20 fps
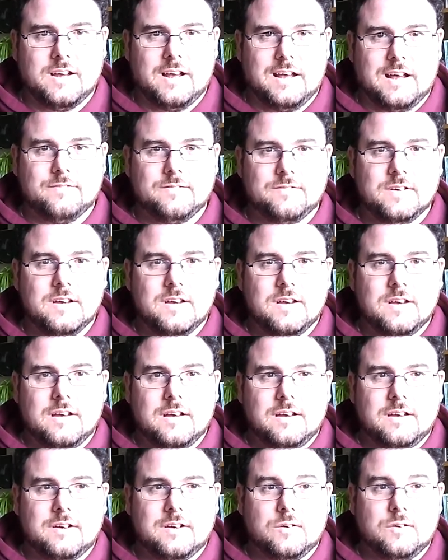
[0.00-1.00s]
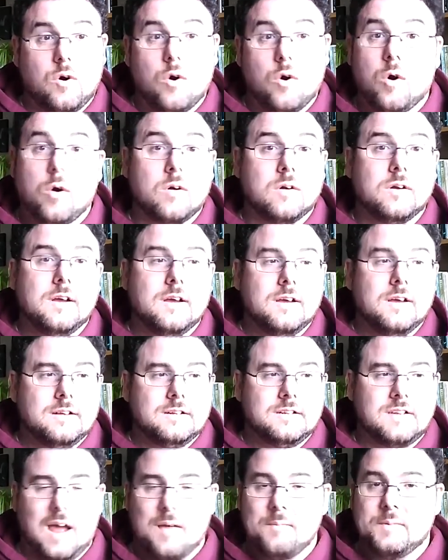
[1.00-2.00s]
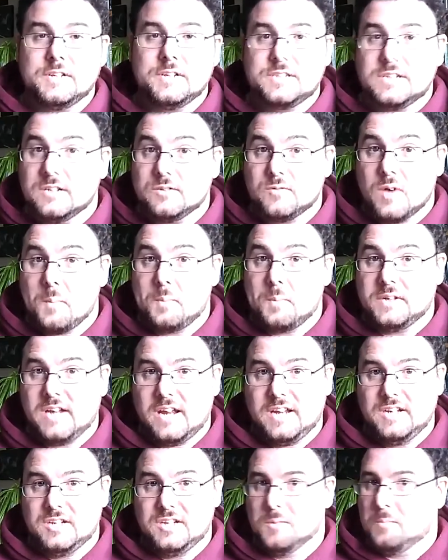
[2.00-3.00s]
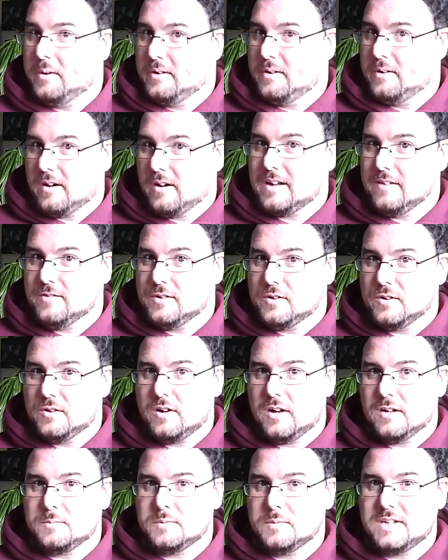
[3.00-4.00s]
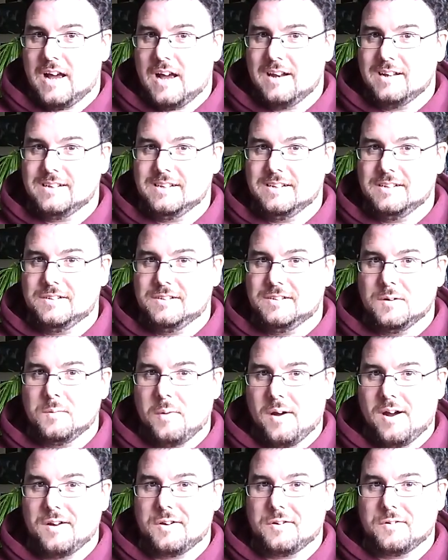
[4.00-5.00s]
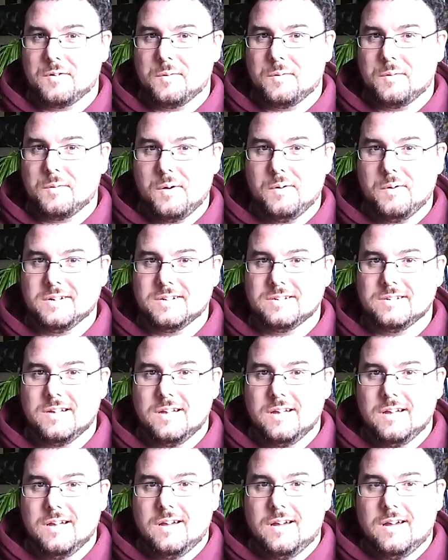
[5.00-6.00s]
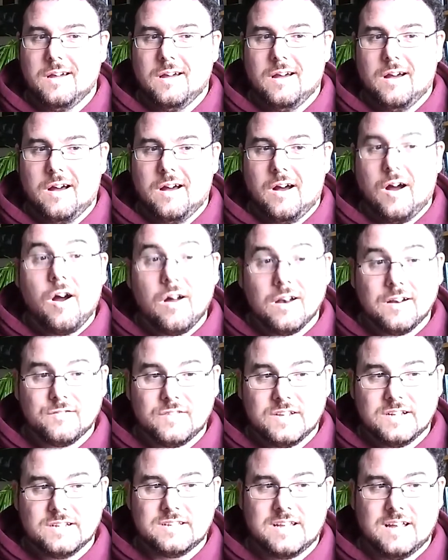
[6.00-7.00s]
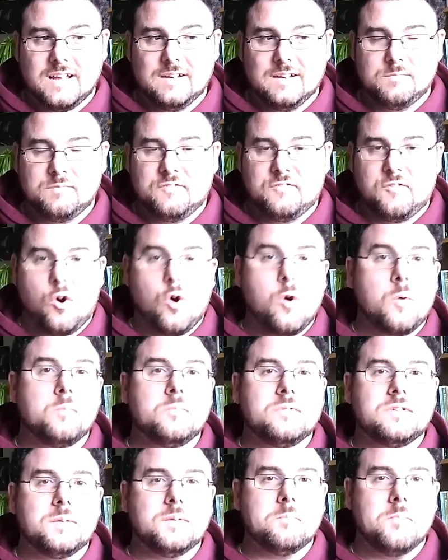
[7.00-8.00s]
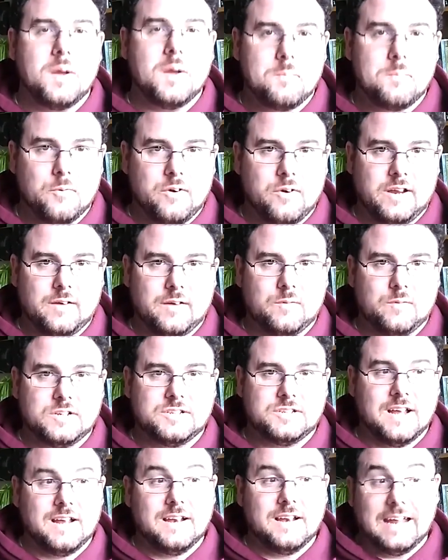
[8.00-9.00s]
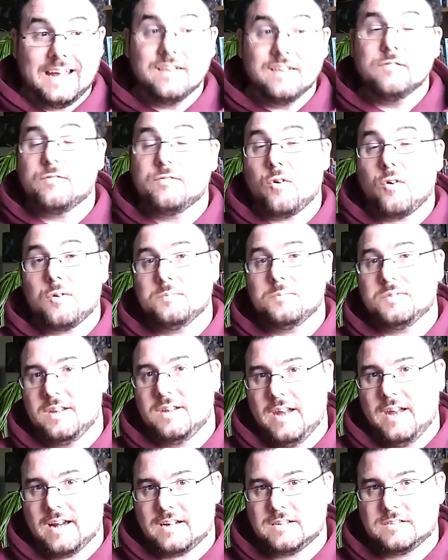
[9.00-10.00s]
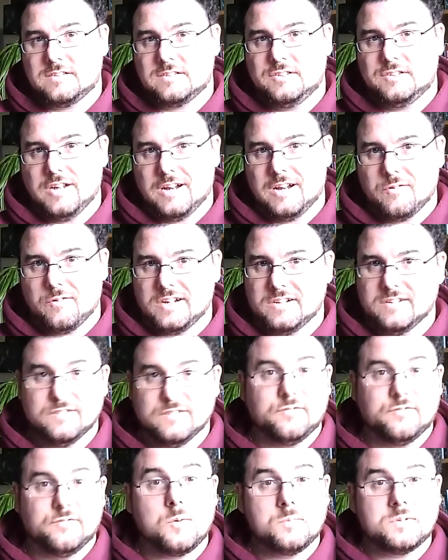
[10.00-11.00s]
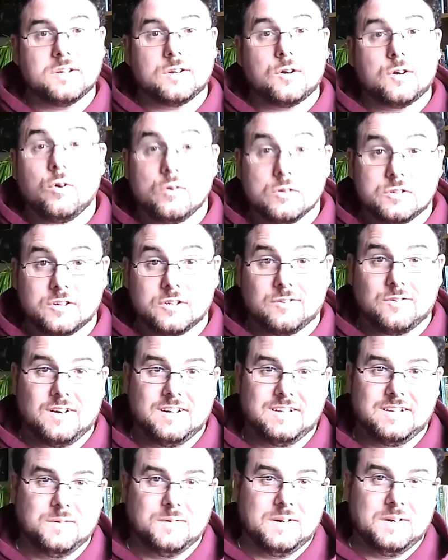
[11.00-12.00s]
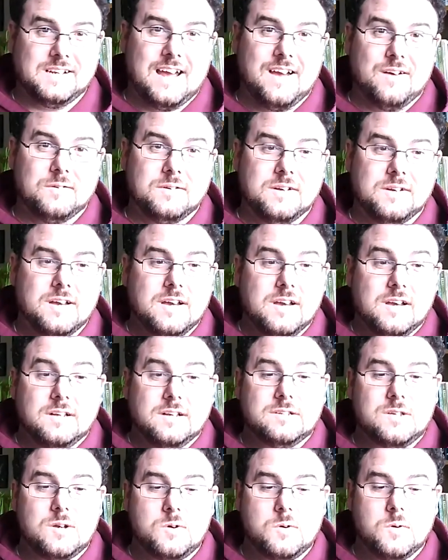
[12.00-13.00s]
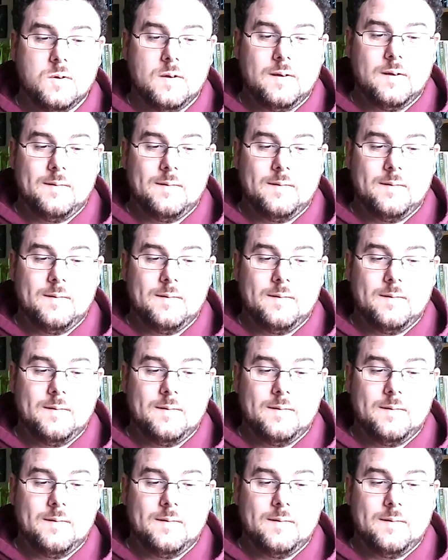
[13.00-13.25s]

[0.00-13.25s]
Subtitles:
have, you know, or damaged his reputation by not giving good hospitality to a bard or a poet. All of this then forms the memory, which then informs the next generation, informs the culture right the way down. So